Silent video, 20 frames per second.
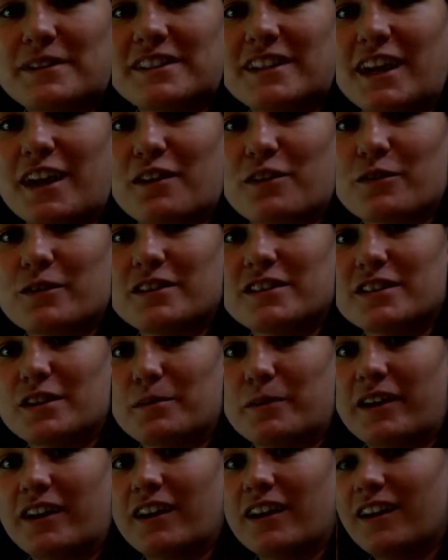is Kathryn
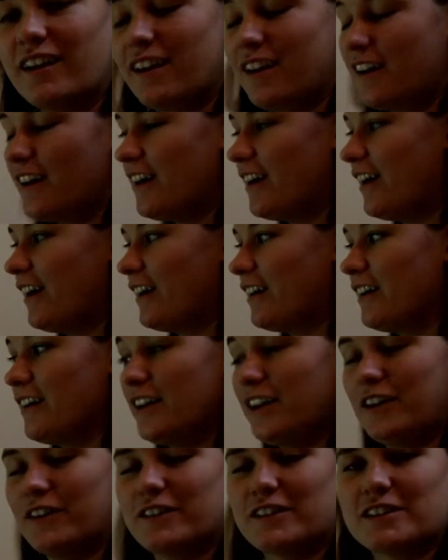Sotnik, and
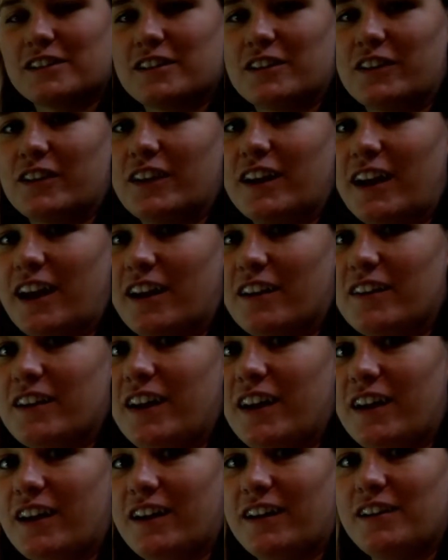here is a look at the
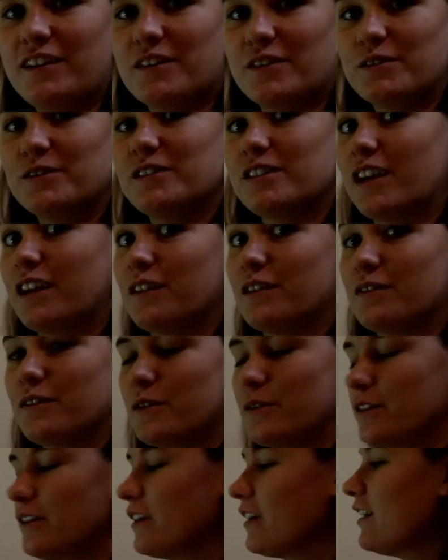high note
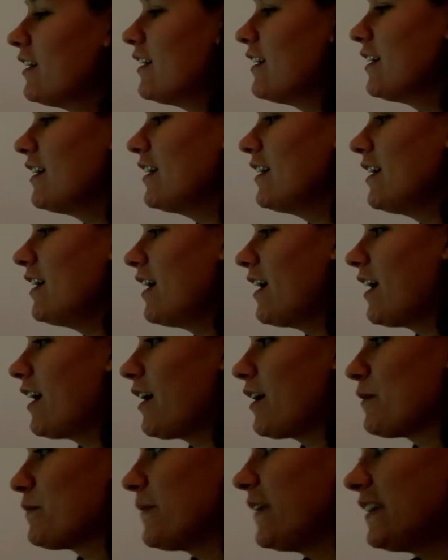xylophone.
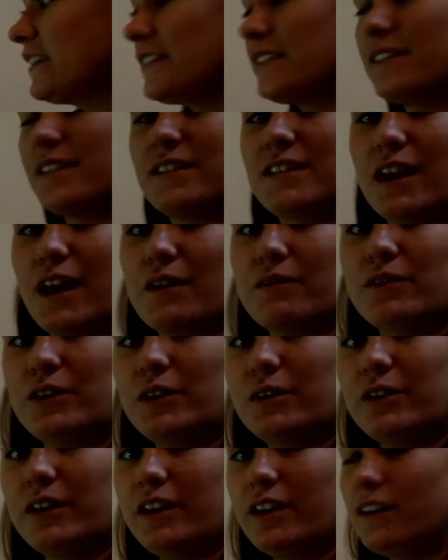This is the top
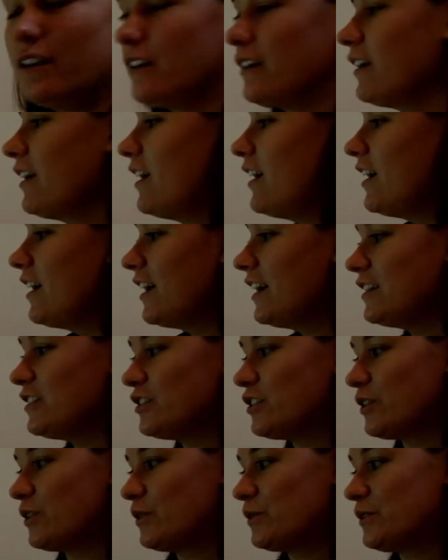view here. It
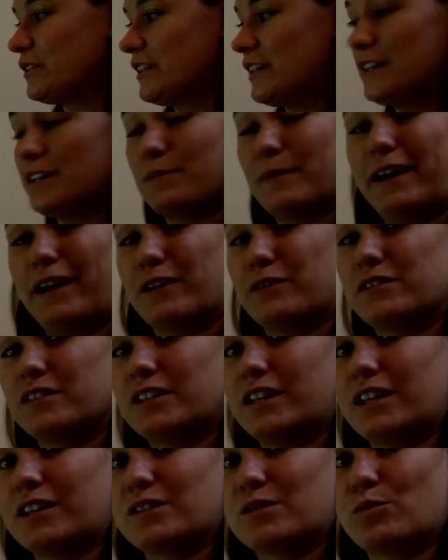shows it is made of
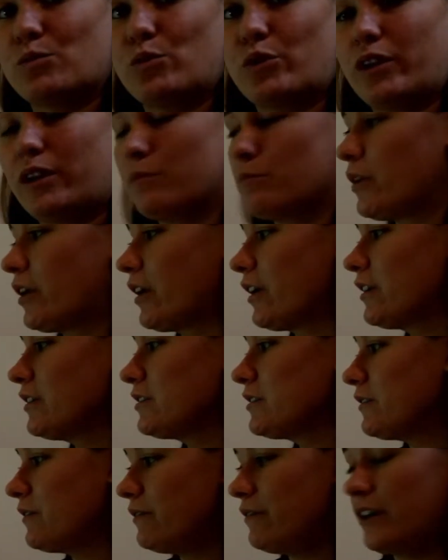6 wooden
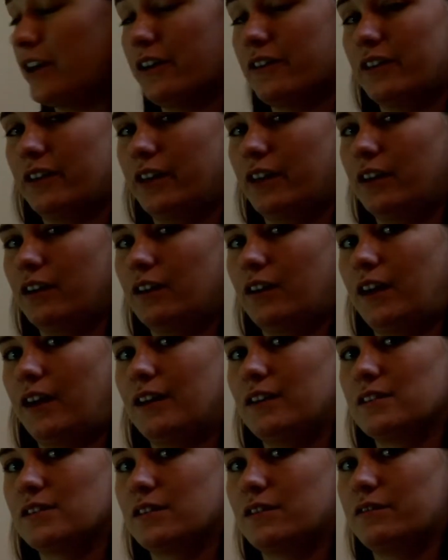bars varying in
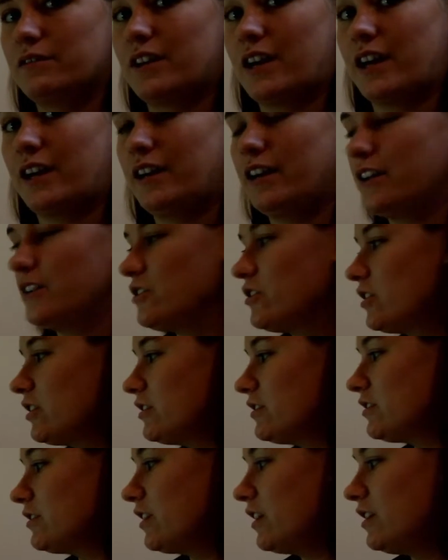lengths of 9
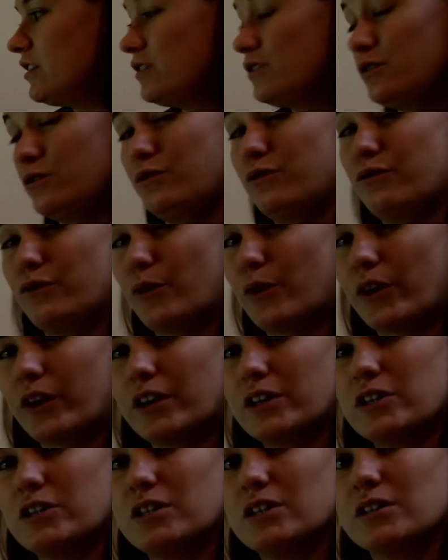inches to 4
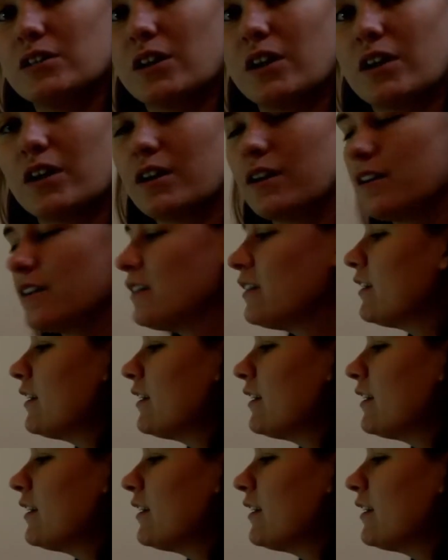inches long.